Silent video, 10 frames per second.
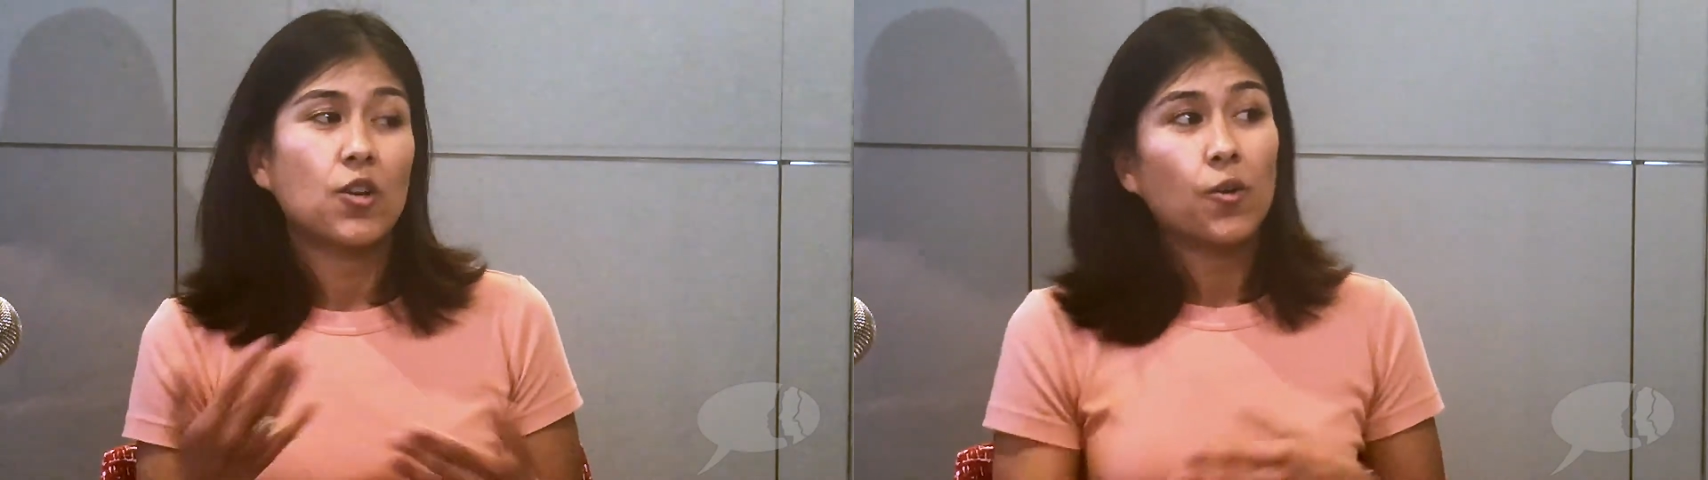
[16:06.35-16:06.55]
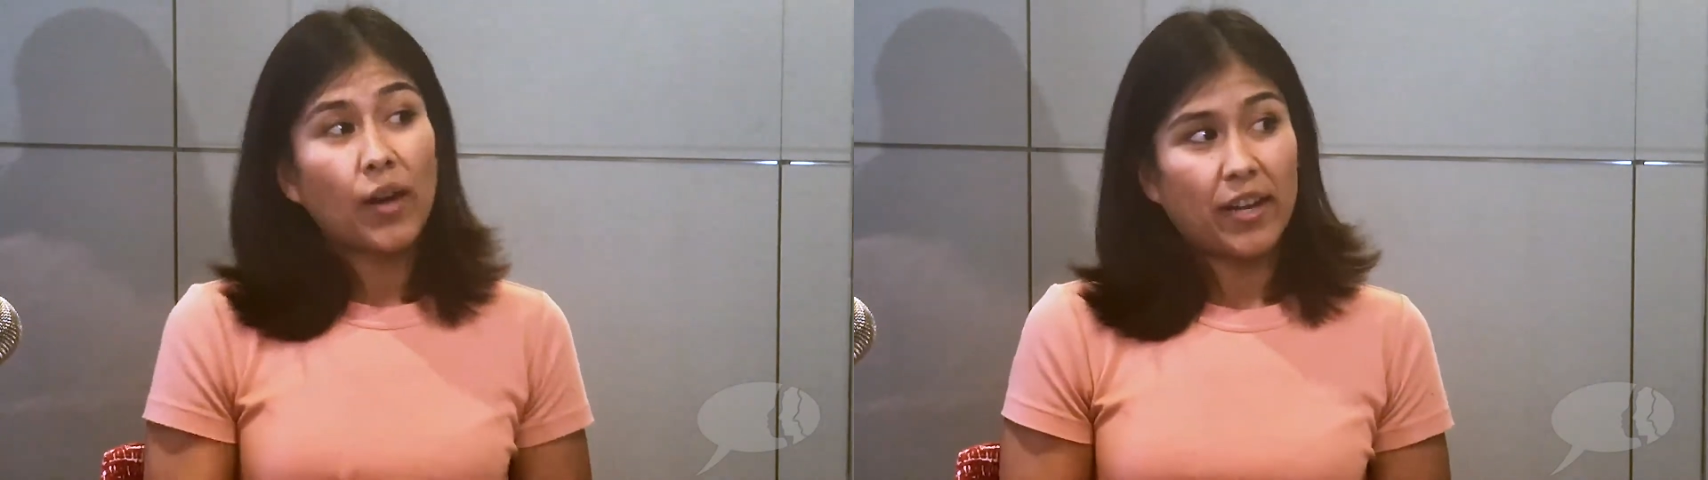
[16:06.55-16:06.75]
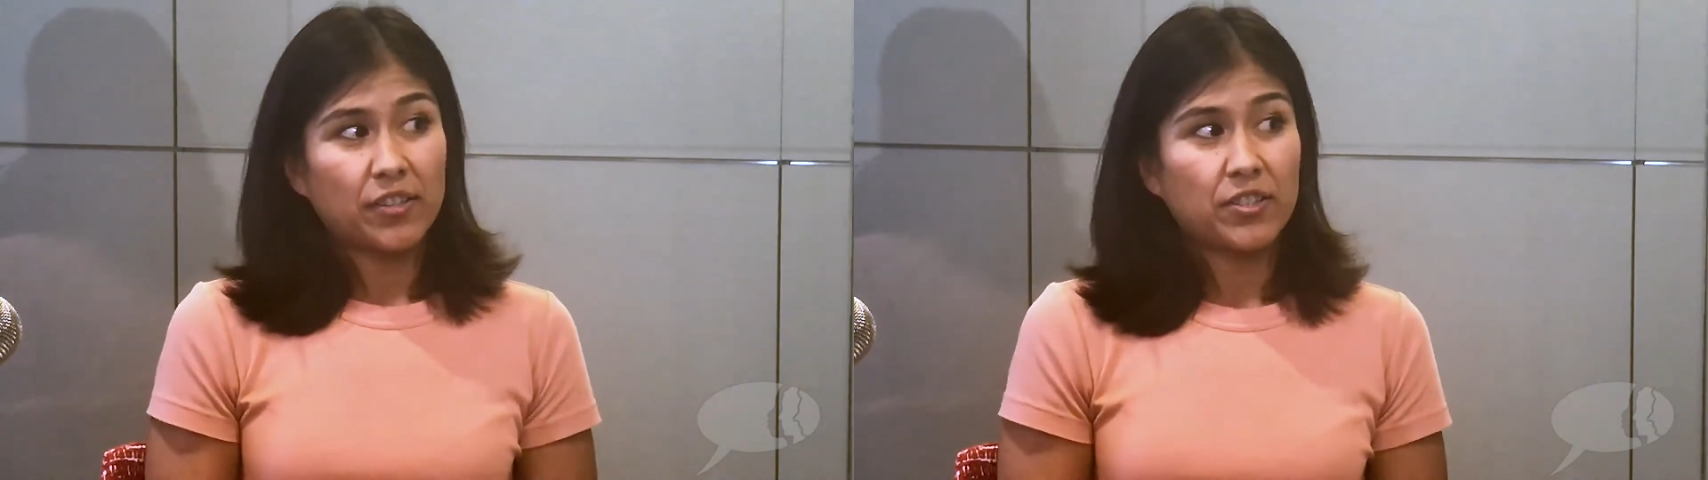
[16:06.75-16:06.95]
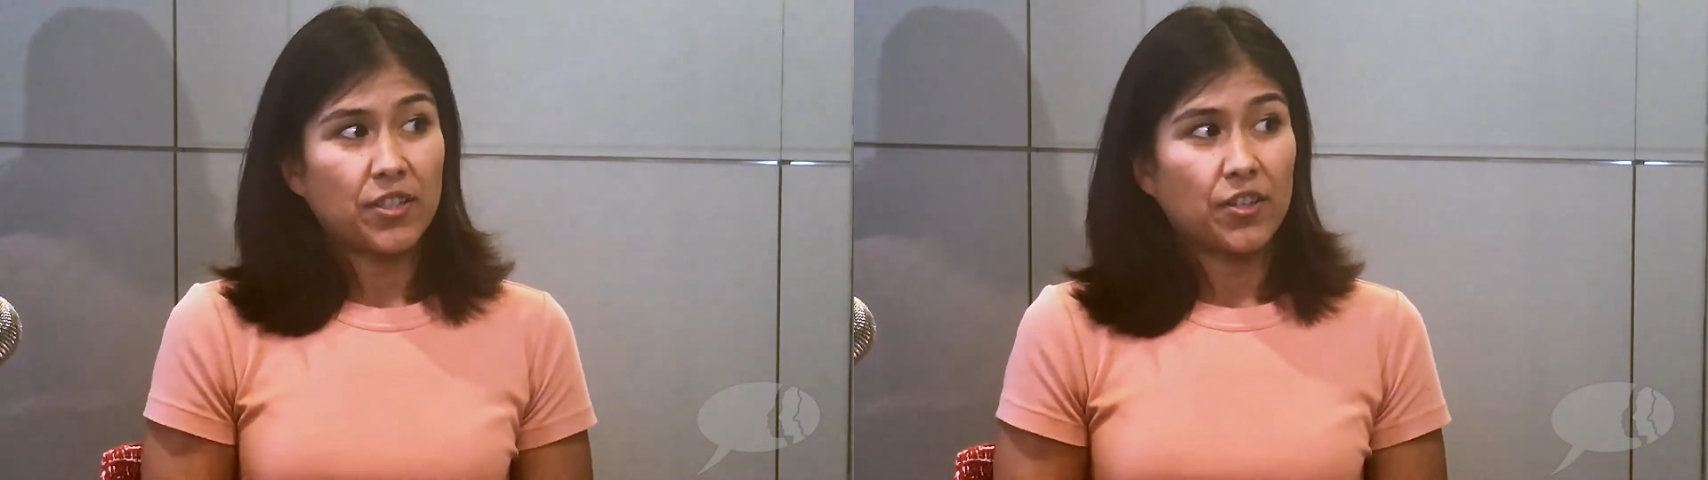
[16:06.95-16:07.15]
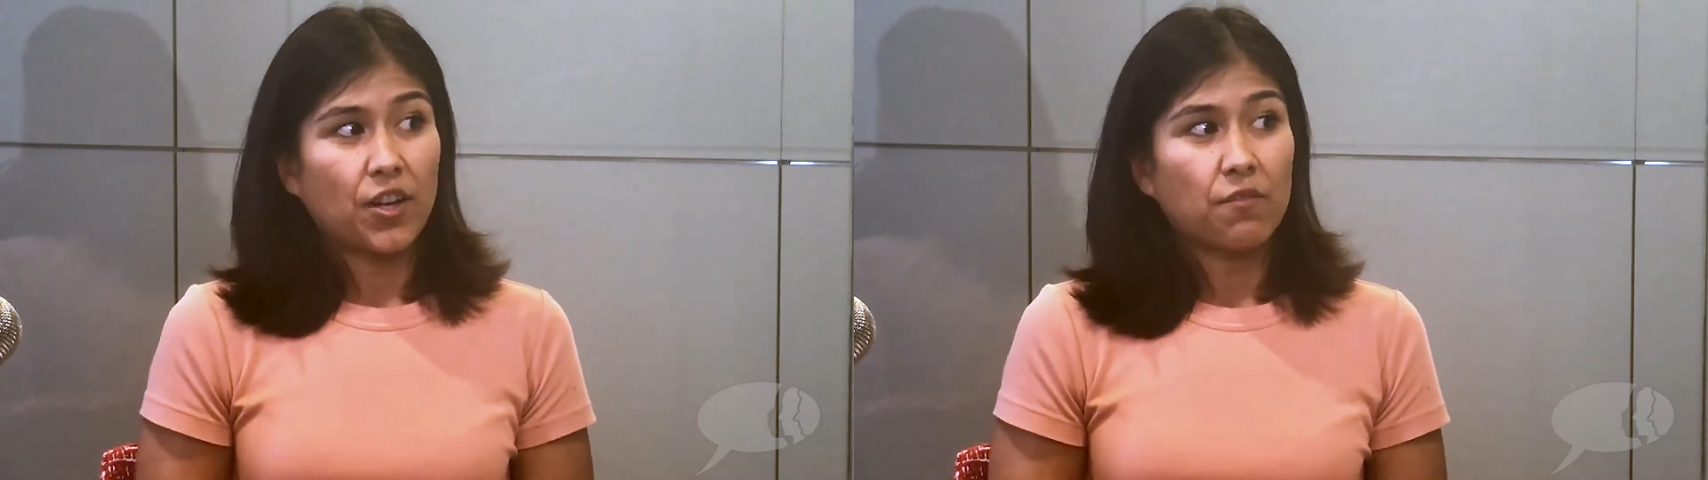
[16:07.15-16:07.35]
know how to
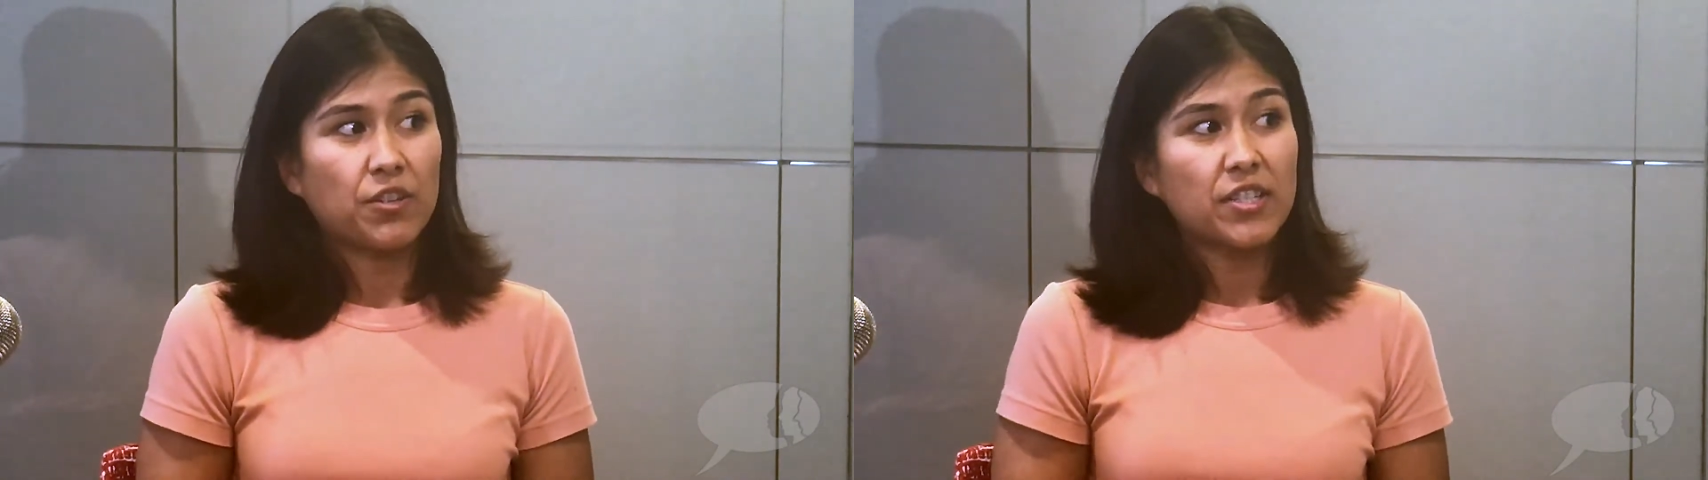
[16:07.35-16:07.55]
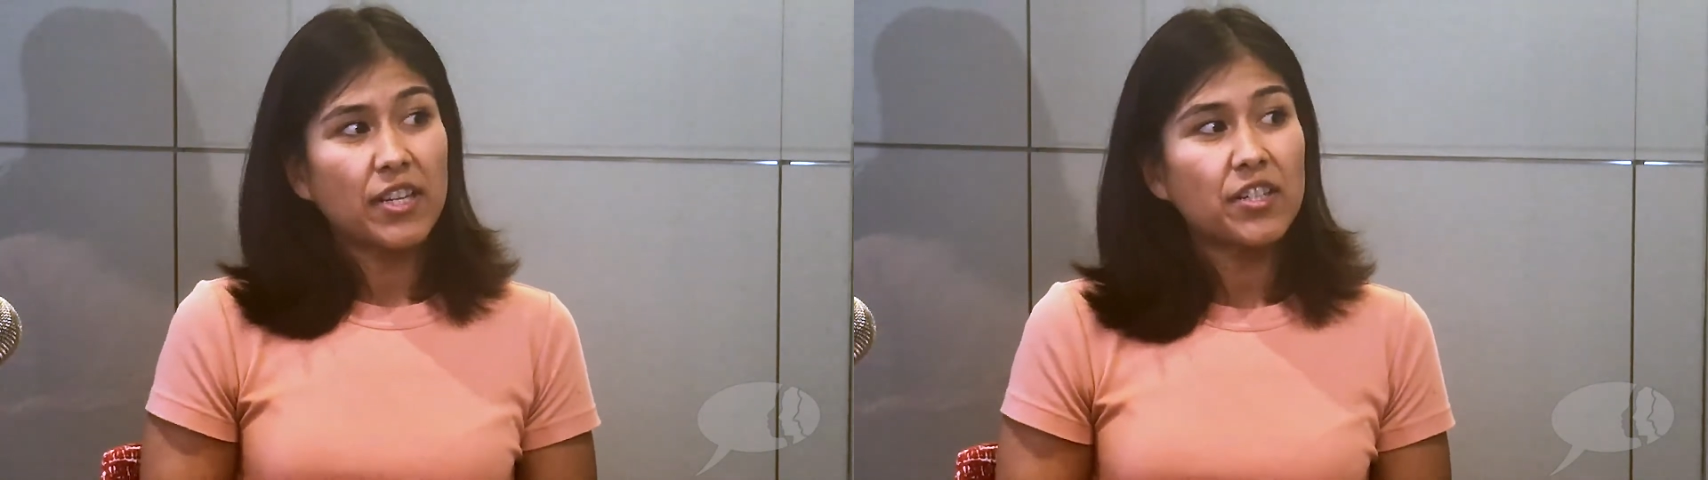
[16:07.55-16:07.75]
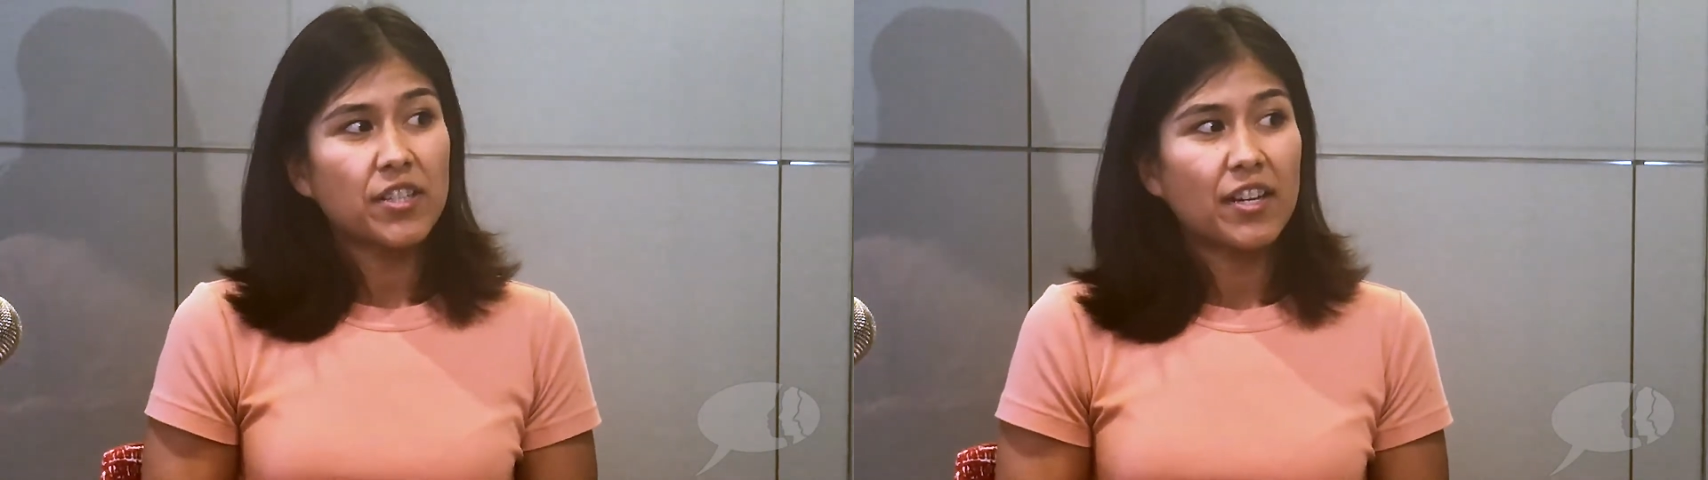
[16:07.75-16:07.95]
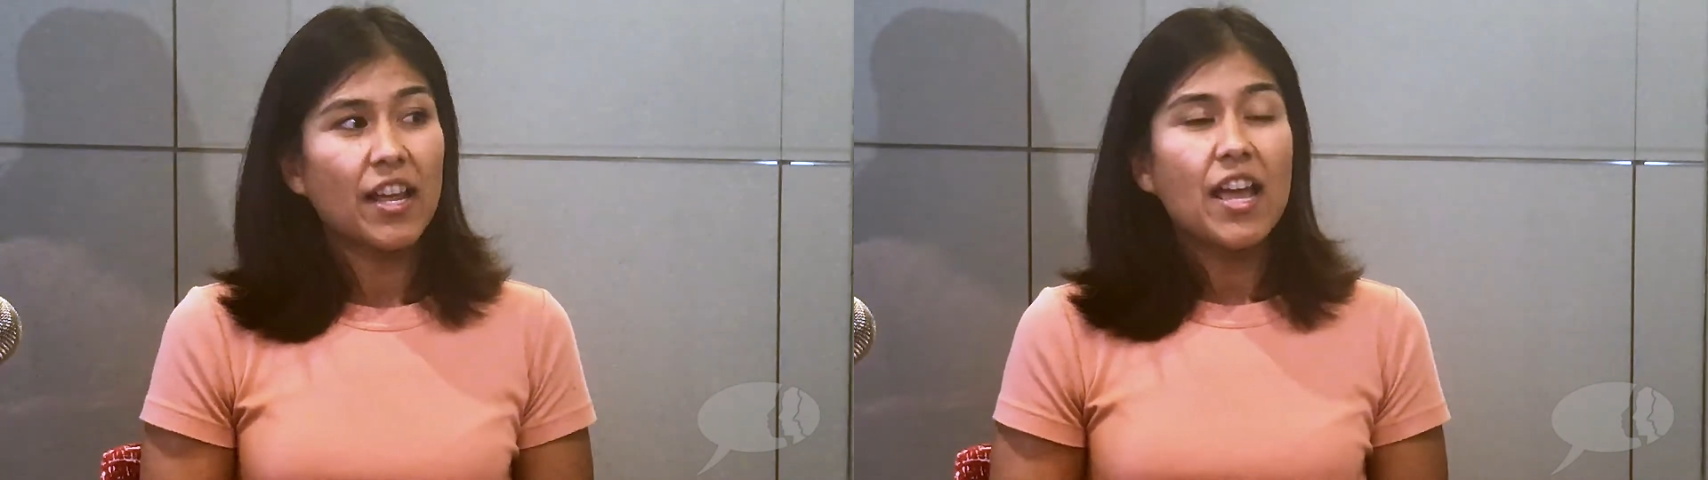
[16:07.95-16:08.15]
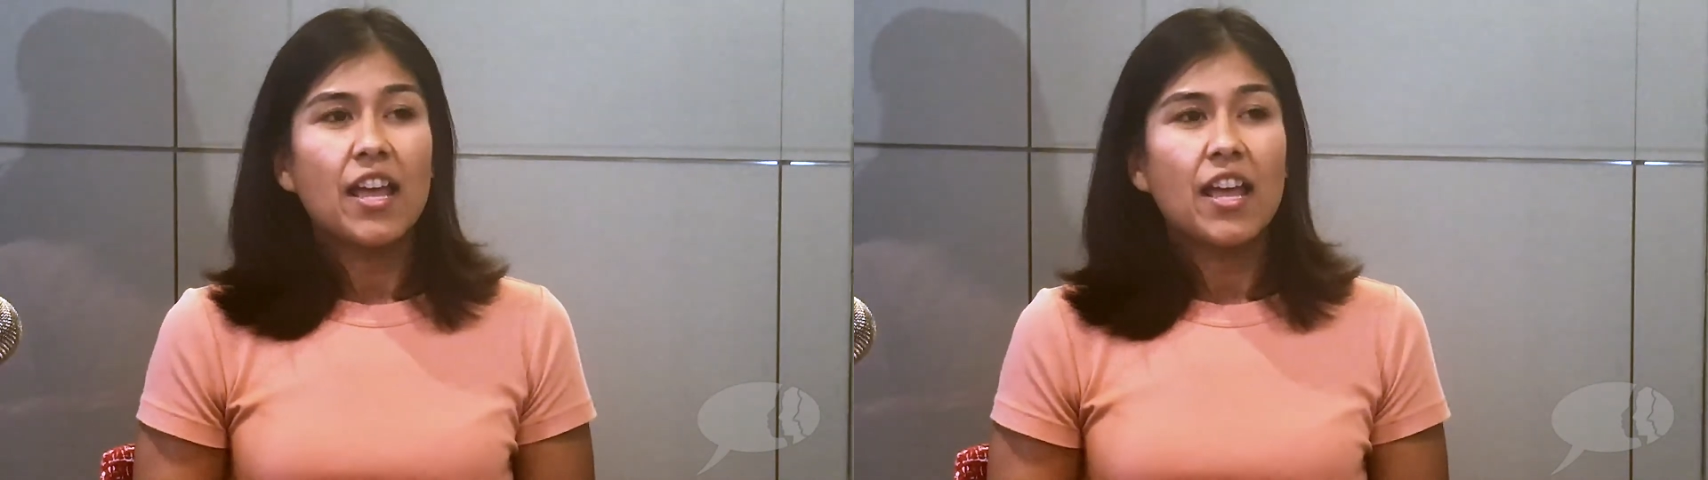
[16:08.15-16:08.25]
start a conversation.